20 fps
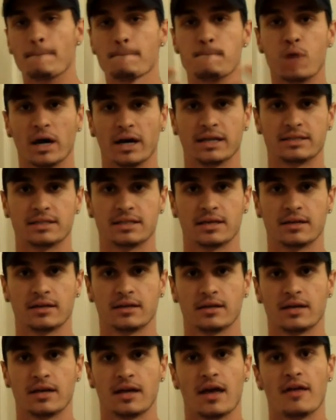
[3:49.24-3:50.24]
but
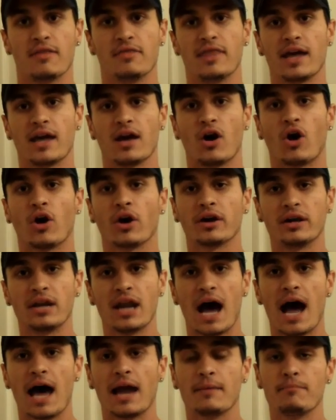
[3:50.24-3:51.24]
they are
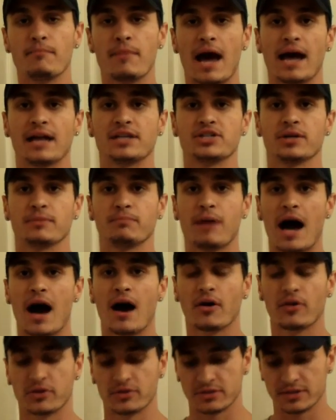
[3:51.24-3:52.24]
not magic
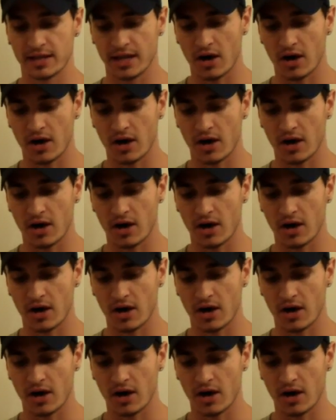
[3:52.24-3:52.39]
powders.